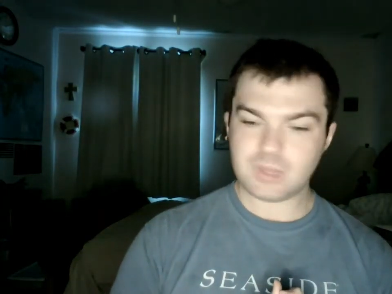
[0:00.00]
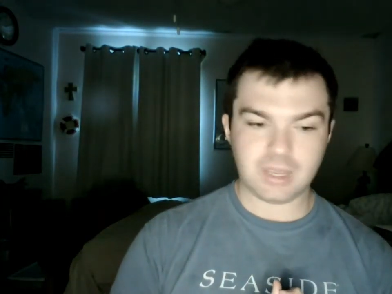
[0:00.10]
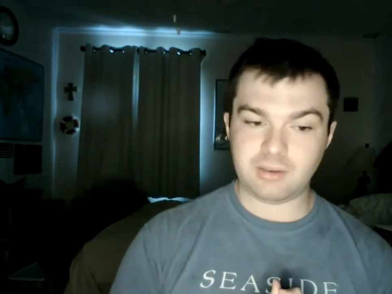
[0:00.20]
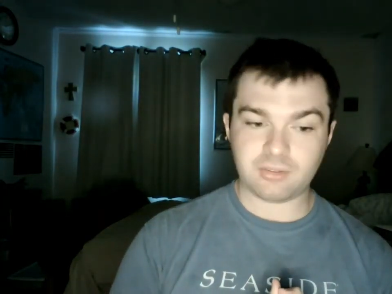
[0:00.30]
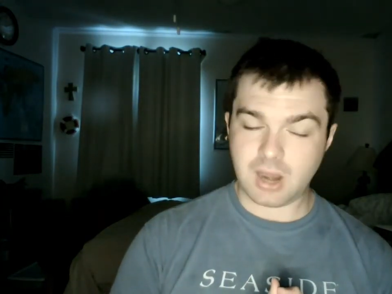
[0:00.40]

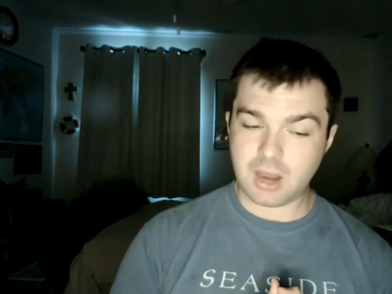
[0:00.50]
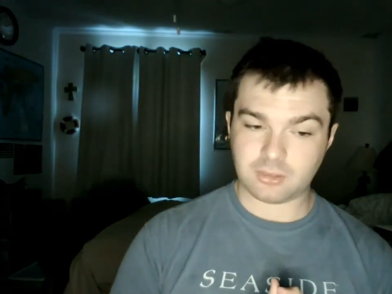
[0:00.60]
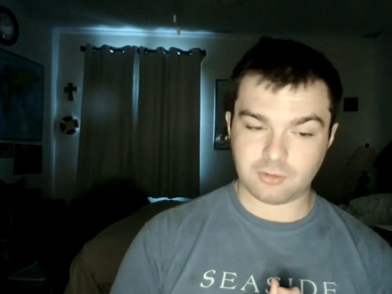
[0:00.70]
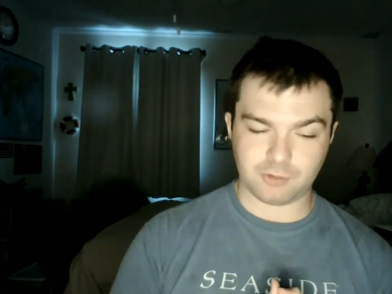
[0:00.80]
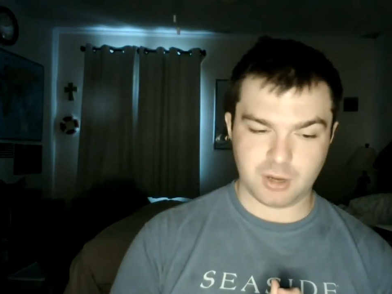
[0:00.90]
It is
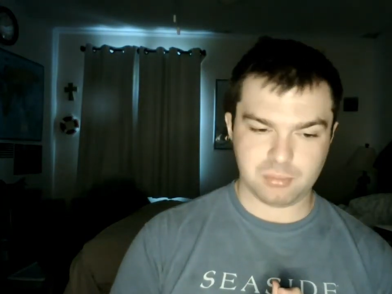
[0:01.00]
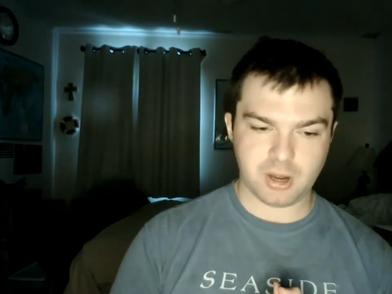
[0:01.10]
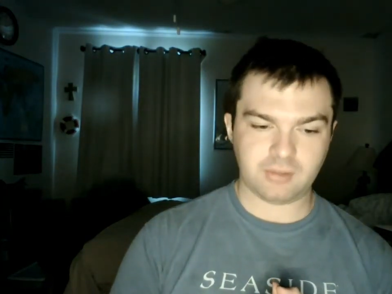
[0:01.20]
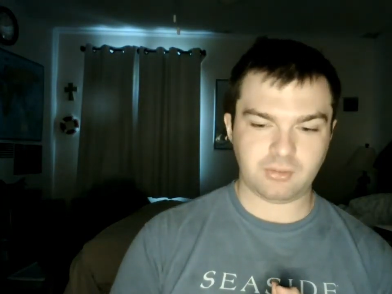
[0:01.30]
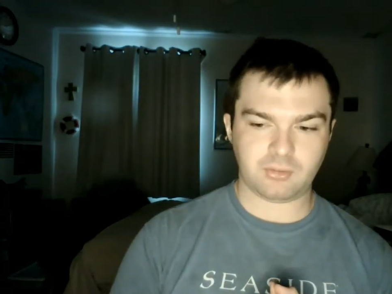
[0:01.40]
not the free
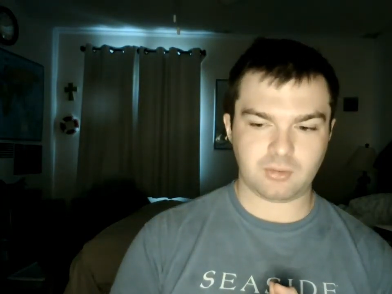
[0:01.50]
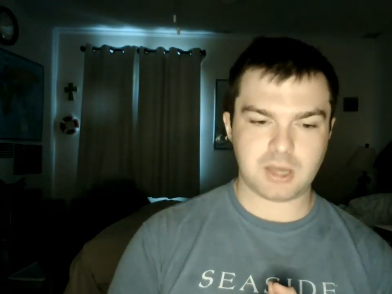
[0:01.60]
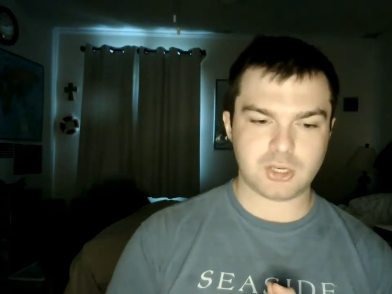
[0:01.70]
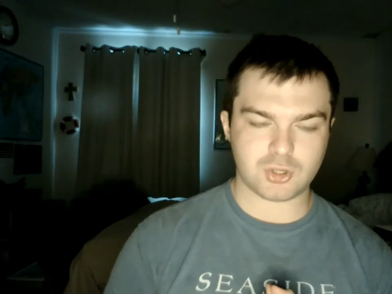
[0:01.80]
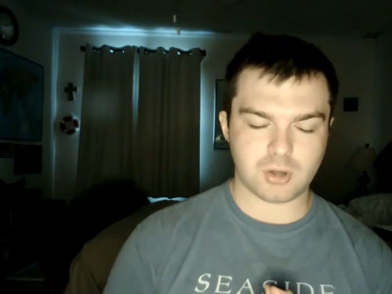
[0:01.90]
press; it's a
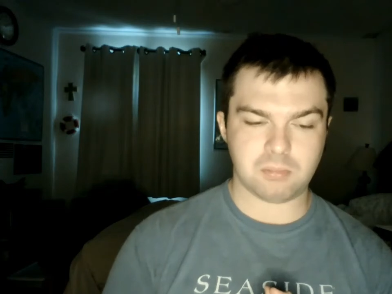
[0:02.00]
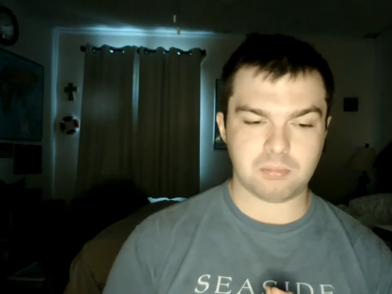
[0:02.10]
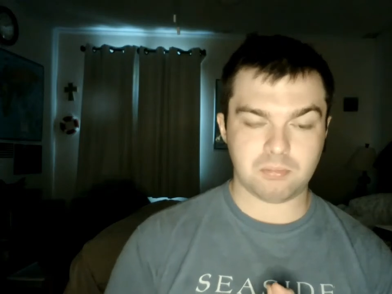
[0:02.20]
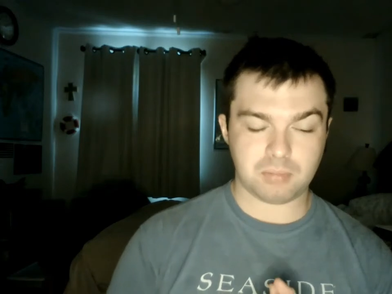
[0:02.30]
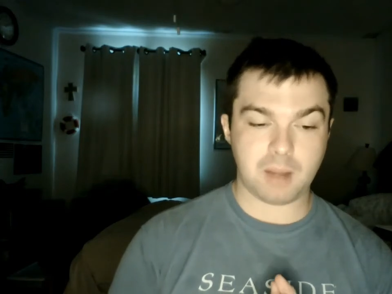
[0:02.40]

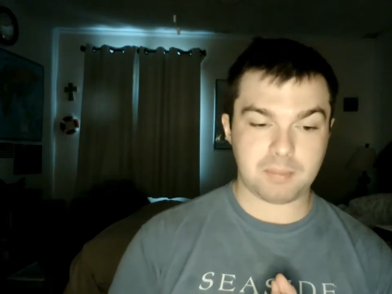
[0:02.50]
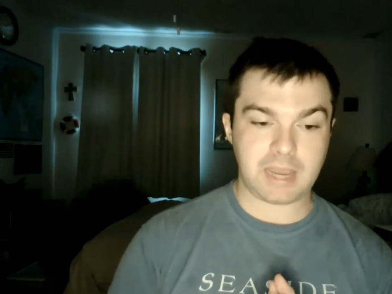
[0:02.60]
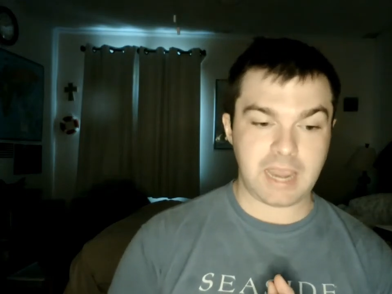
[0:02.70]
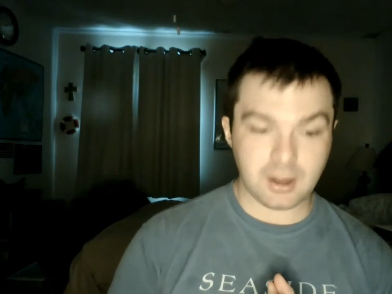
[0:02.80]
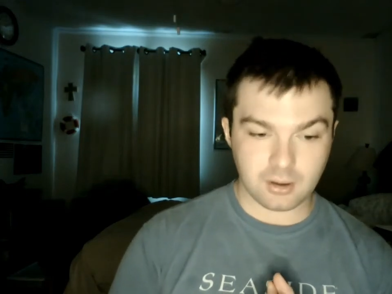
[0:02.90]
mainstream
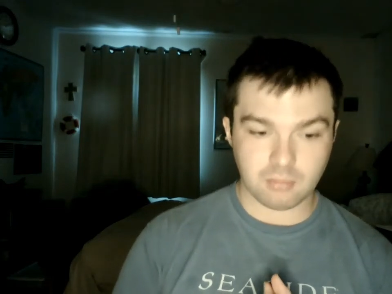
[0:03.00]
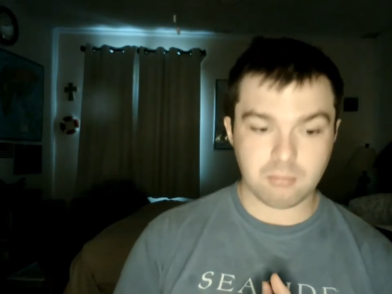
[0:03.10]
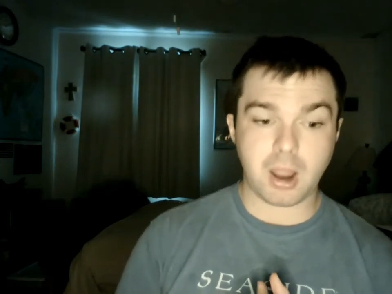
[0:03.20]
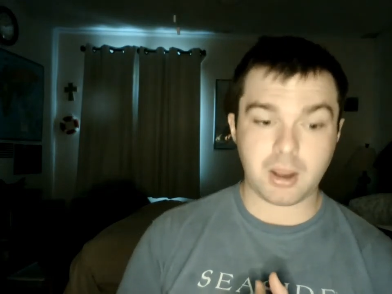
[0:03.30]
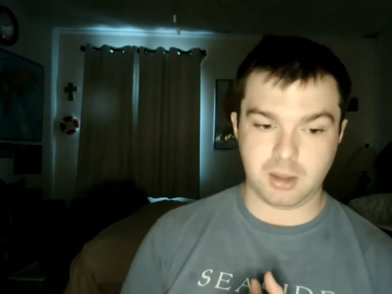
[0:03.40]
propaganda,
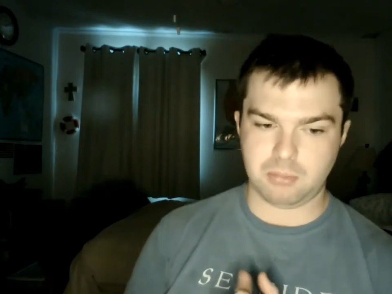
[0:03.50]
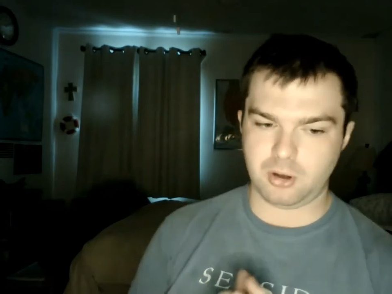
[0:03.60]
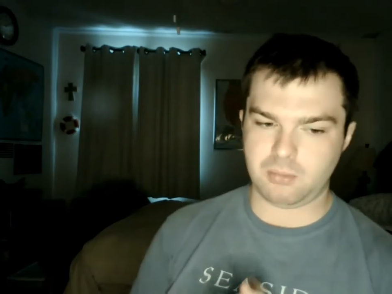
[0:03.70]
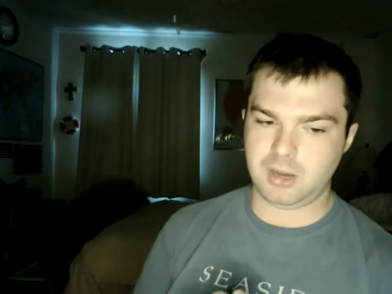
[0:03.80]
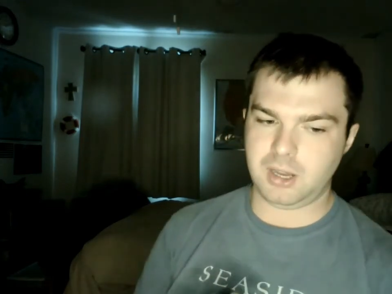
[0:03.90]

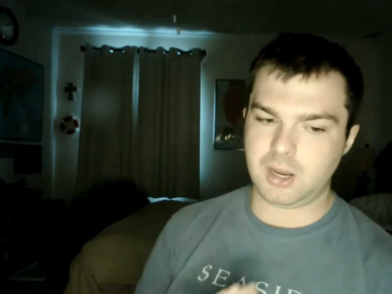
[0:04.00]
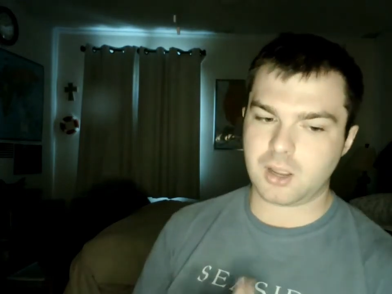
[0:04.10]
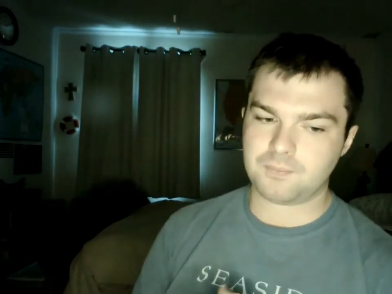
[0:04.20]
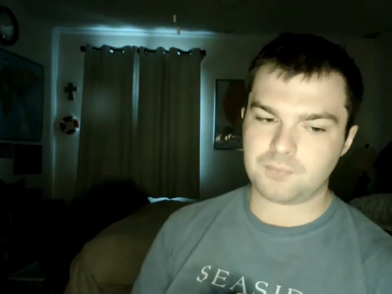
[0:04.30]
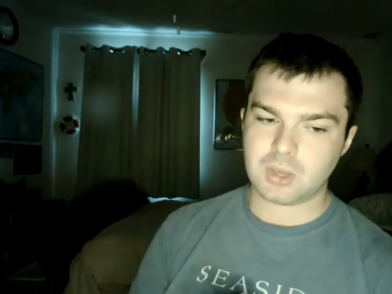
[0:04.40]
mockingbird
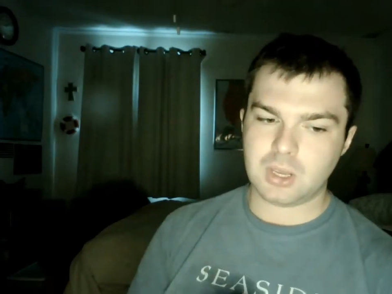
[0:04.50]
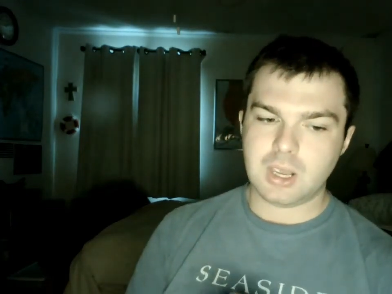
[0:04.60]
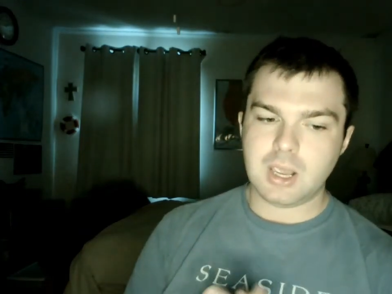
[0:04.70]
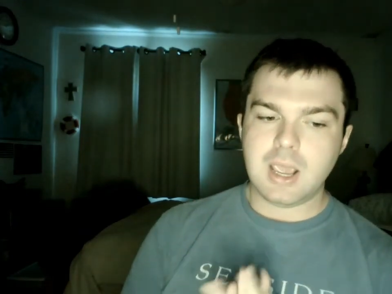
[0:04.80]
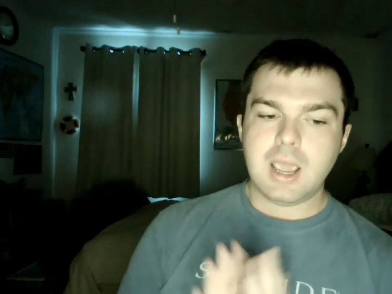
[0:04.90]
media.
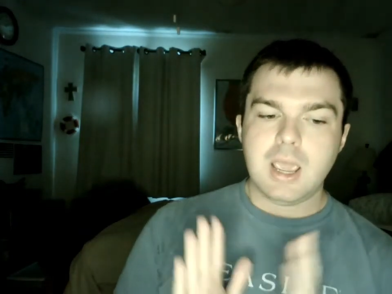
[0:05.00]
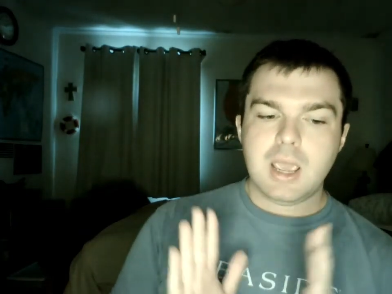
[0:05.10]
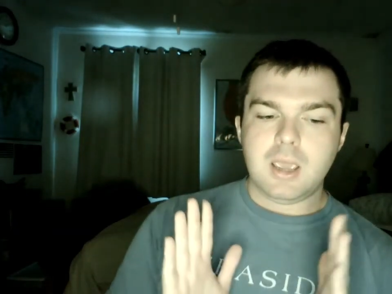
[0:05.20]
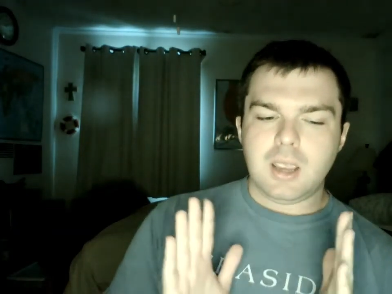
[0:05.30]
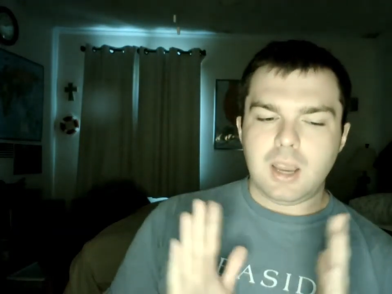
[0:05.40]

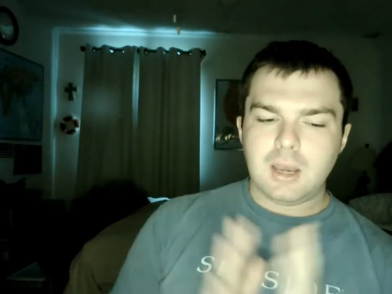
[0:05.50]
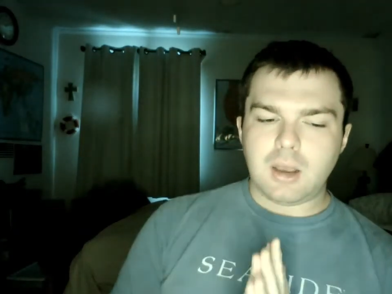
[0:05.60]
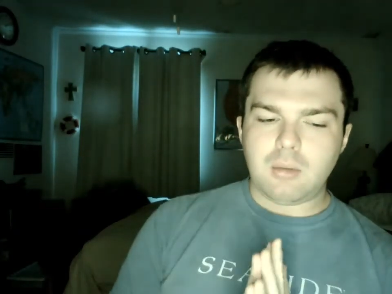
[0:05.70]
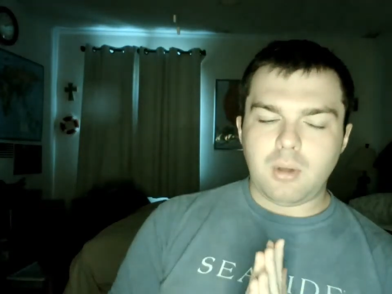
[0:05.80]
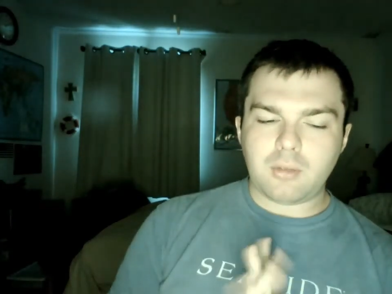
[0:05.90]
And
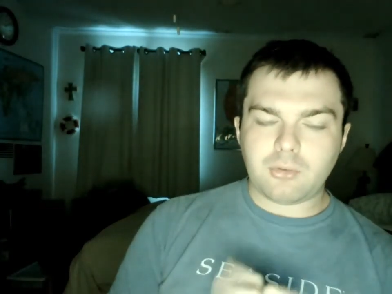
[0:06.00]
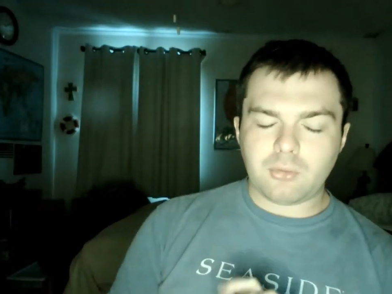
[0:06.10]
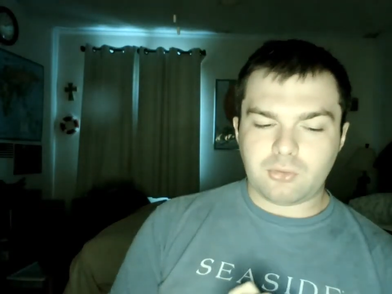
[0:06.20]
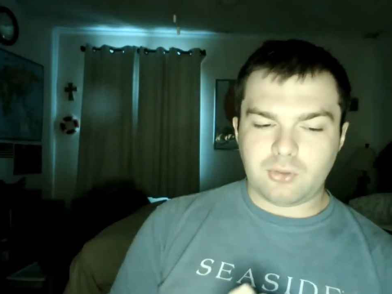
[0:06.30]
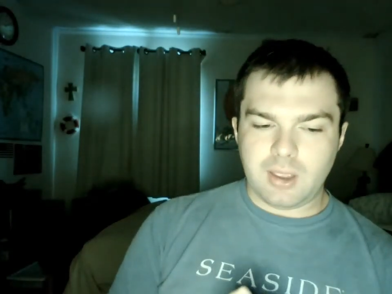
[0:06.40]
I will
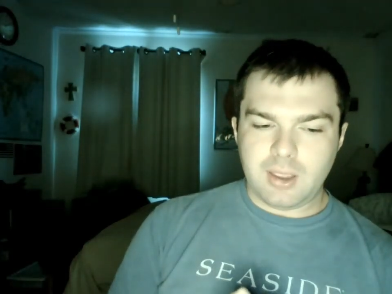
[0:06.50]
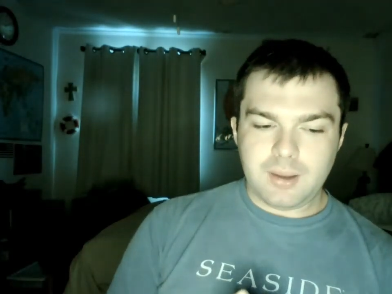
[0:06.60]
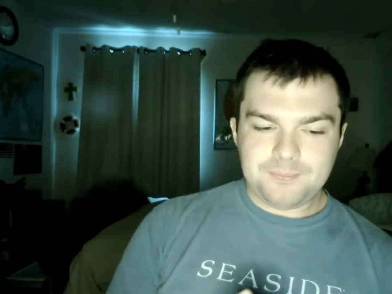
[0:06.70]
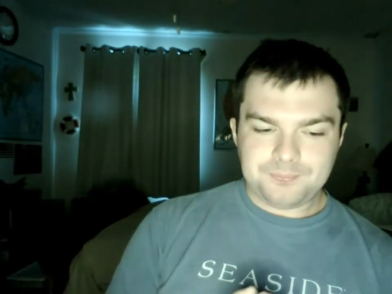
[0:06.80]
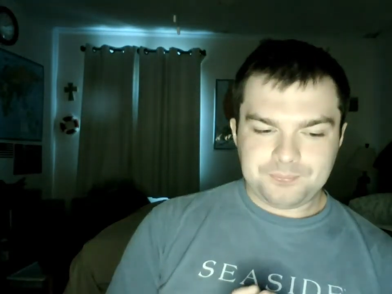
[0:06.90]
also
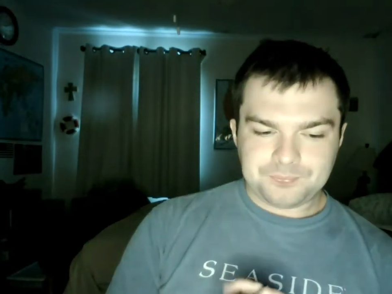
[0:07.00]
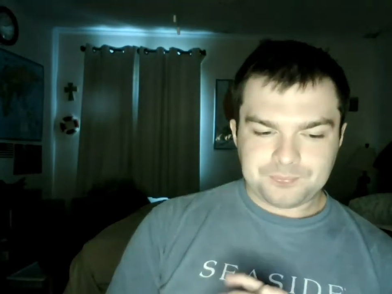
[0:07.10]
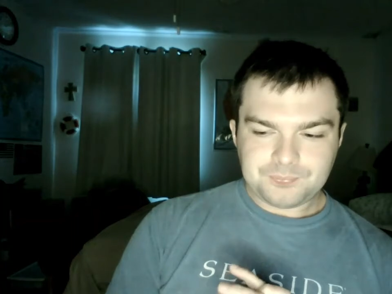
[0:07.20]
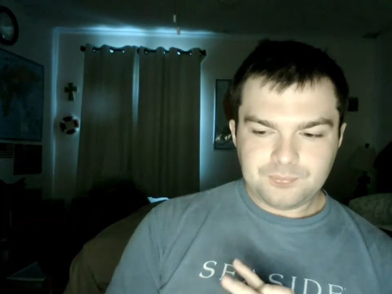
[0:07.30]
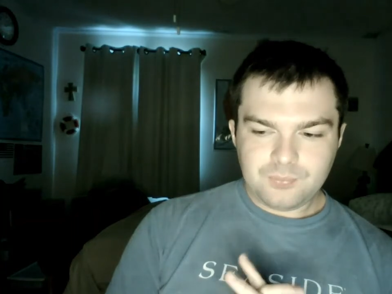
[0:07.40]
say
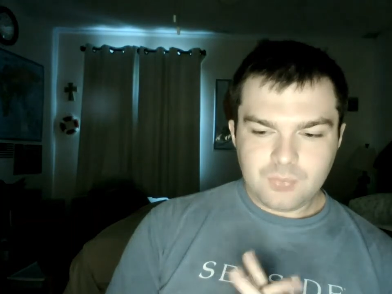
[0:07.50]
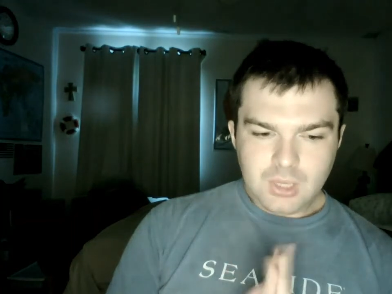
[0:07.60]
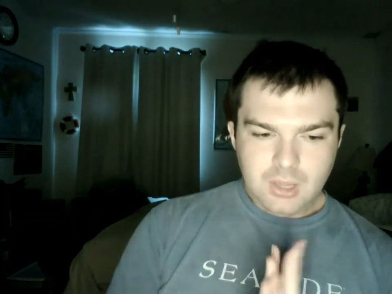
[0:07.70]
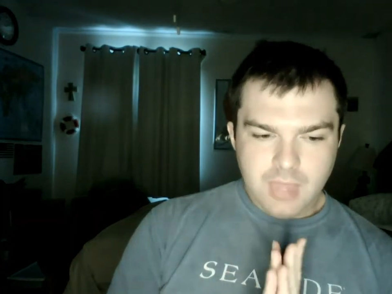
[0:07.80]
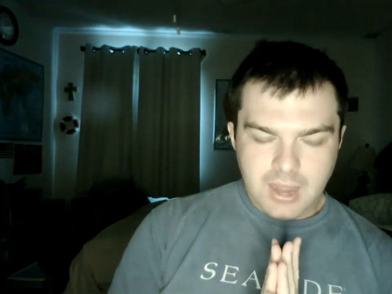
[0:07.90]

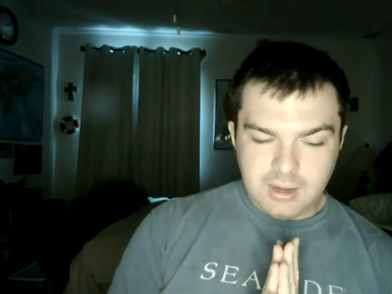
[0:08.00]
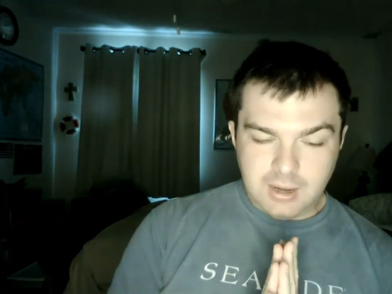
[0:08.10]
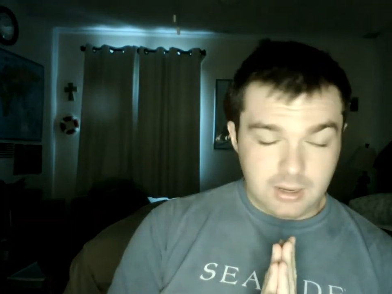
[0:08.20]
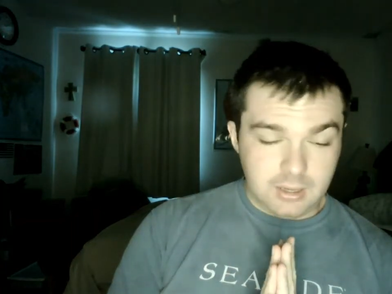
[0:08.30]
that